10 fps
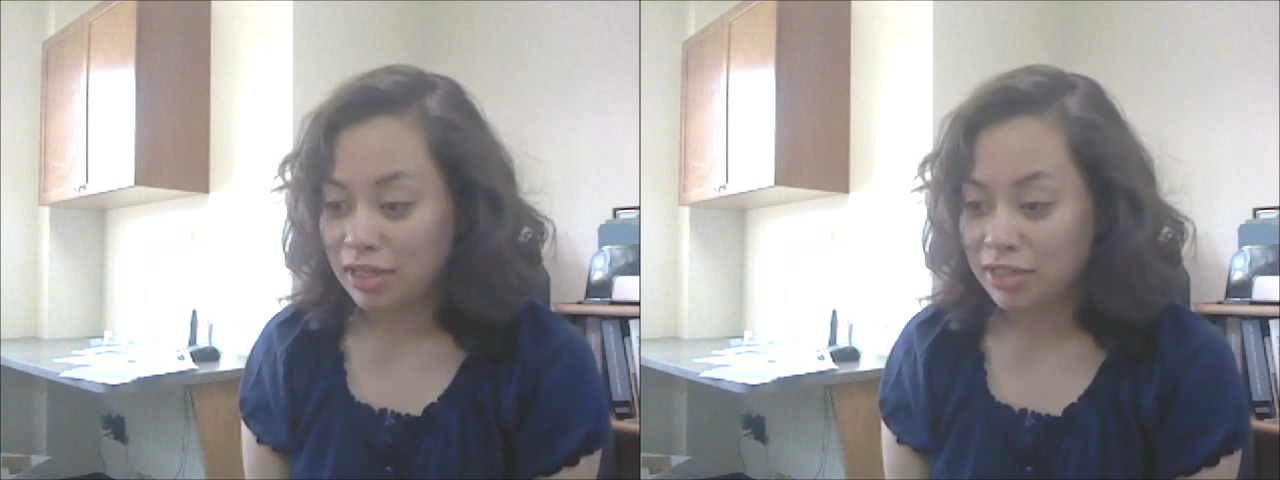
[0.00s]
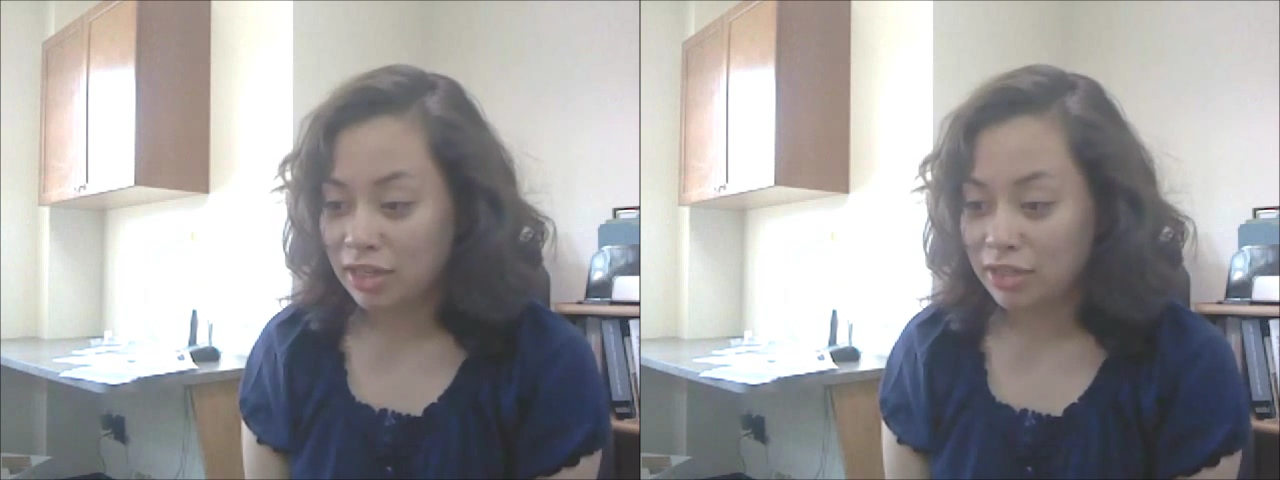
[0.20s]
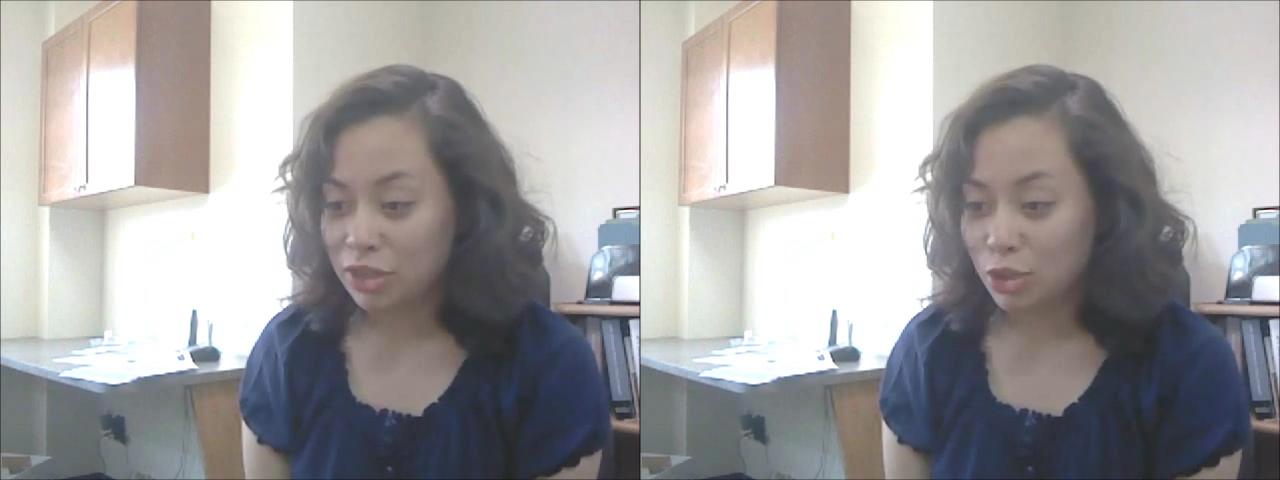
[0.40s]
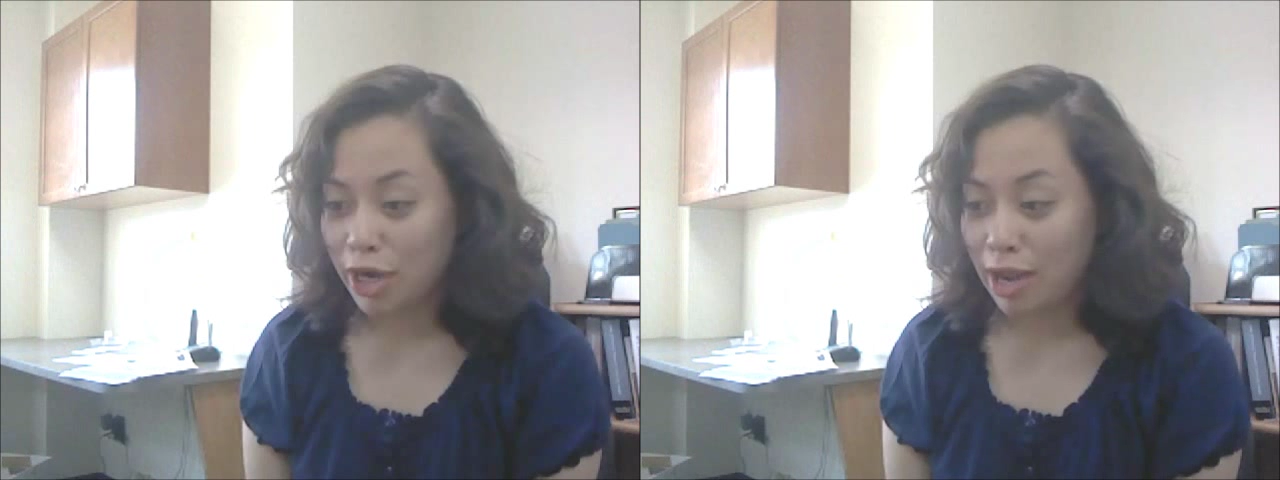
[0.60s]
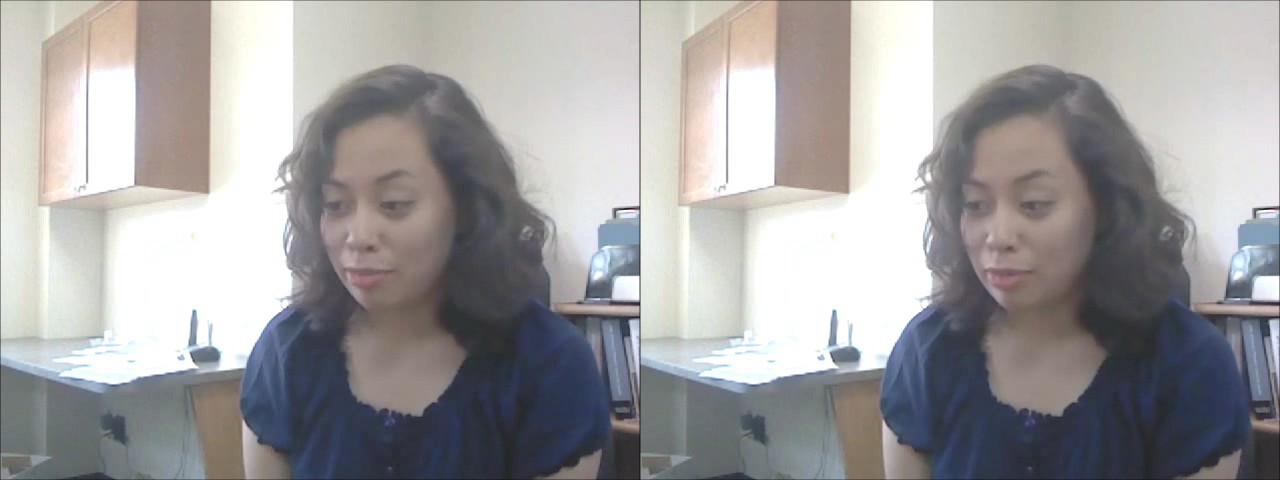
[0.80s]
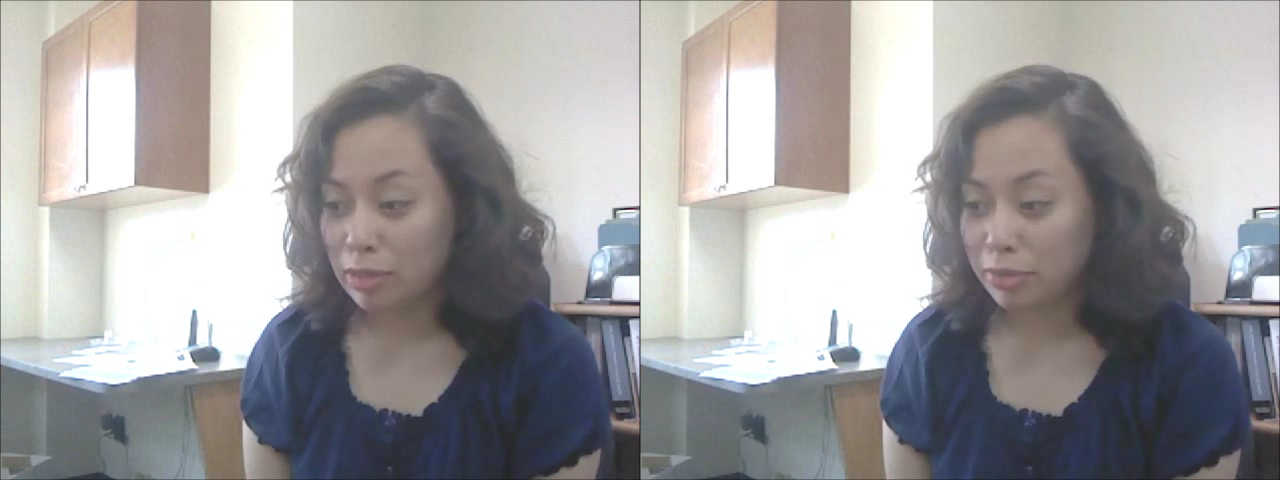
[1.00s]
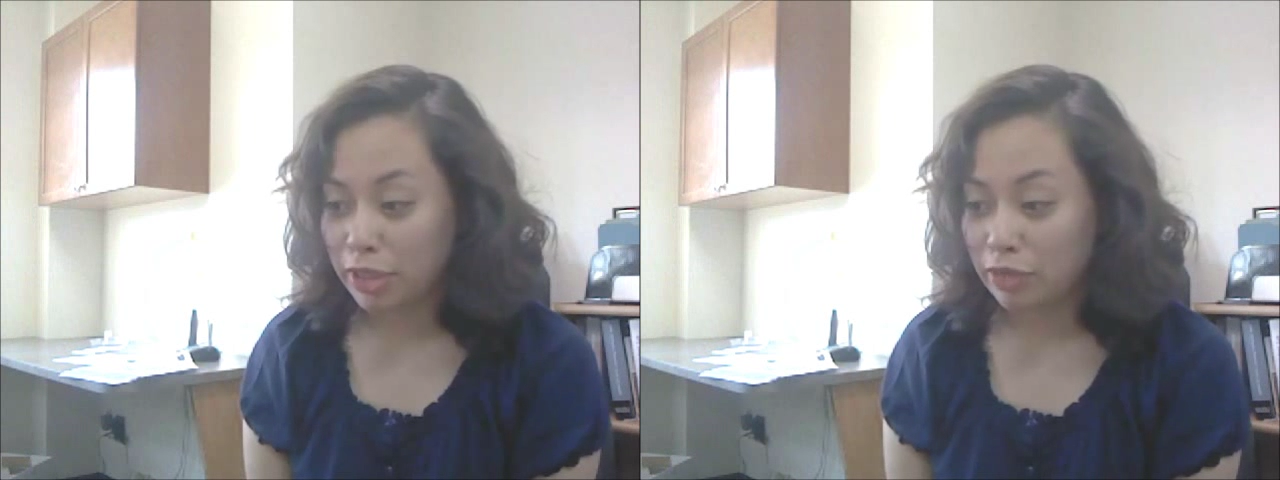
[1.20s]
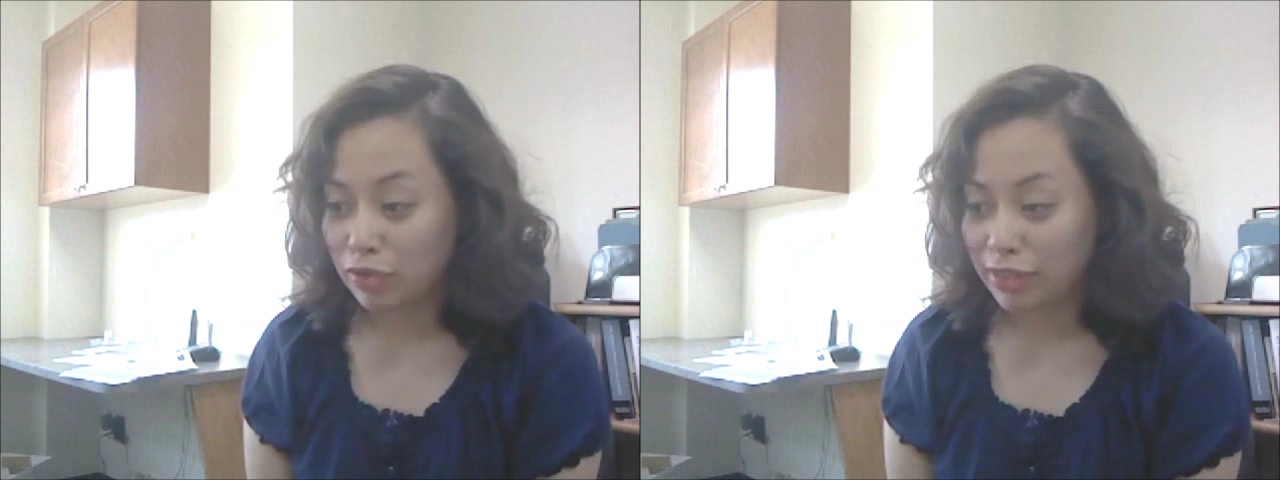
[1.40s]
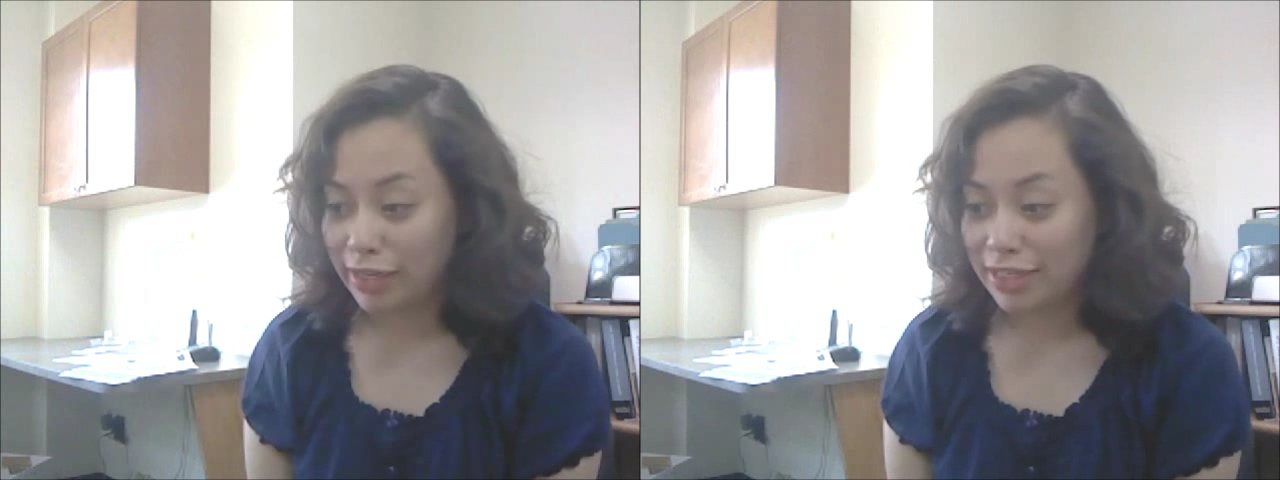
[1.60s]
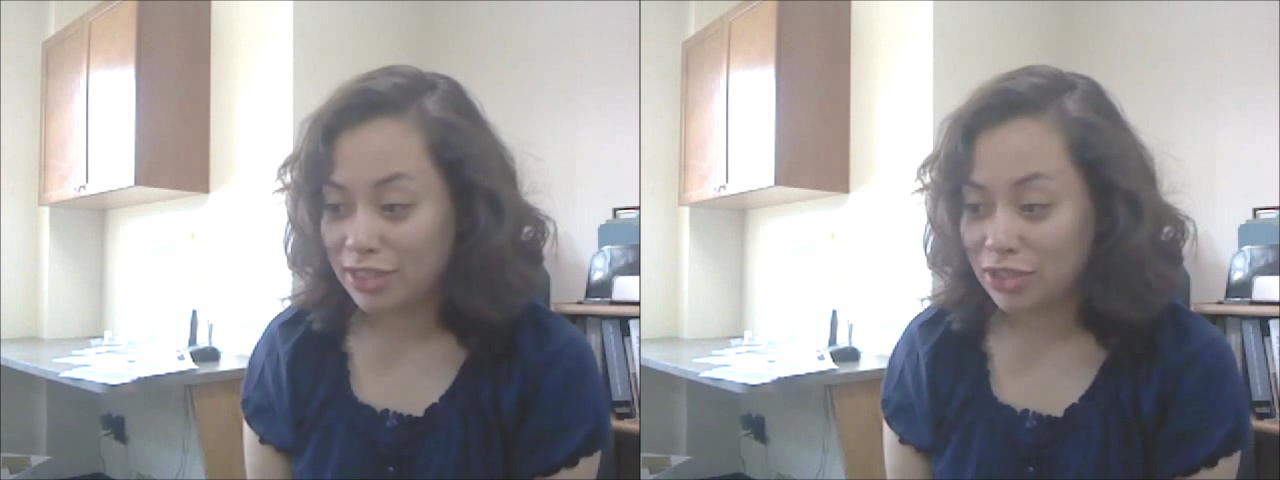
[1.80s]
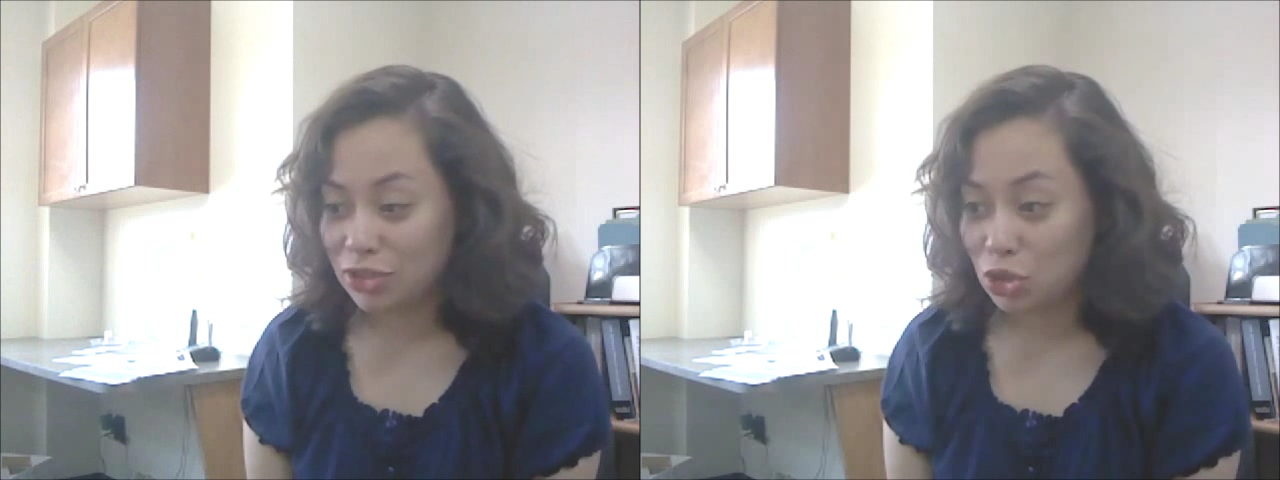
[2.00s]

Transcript: entirely sure how many people can relate